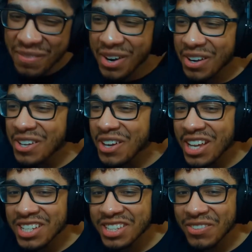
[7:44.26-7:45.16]
bro, you
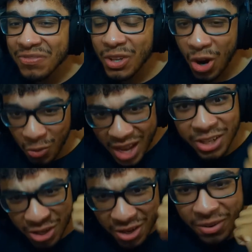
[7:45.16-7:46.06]
guys. Oh,
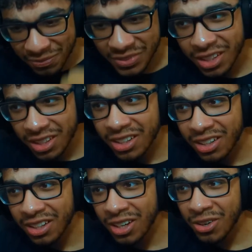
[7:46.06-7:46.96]
girl.
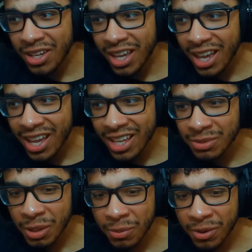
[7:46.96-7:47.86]
Okay,
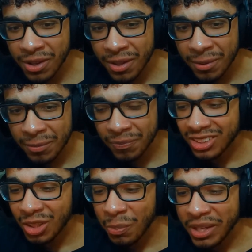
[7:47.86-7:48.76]
that's my boy.
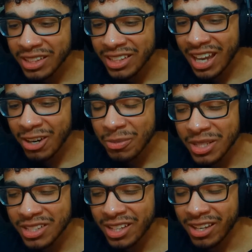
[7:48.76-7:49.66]
So basically,
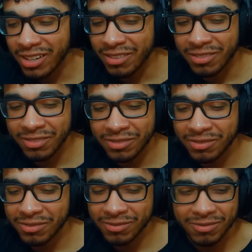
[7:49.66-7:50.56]
everybody stayed.
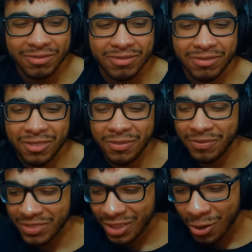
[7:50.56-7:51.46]

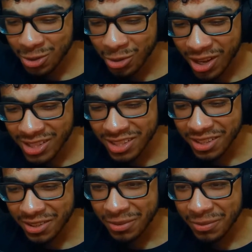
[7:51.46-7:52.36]
The whole squad's
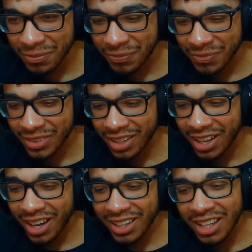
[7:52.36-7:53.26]
here.
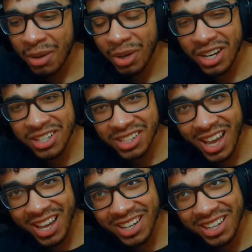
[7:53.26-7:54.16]
Now I'm kind of
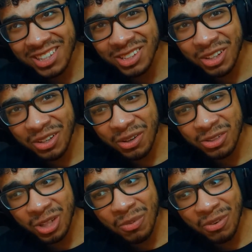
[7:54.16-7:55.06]
sad because
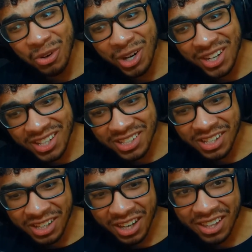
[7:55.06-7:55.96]
some of you are destined
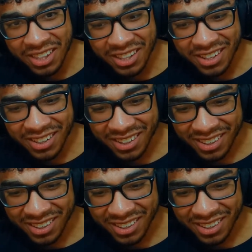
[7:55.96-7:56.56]
to die then.